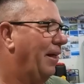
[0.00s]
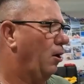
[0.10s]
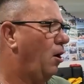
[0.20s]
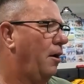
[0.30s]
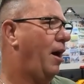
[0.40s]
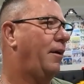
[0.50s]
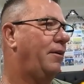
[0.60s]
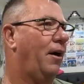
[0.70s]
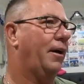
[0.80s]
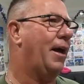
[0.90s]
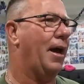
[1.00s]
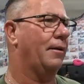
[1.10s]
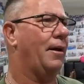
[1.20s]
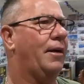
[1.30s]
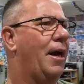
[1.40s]
they're like, "Oh, you know, I
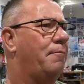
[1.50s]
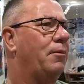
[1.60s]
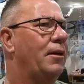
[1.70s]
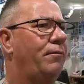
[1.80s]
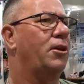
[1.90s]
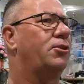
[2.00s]
can't I can't believe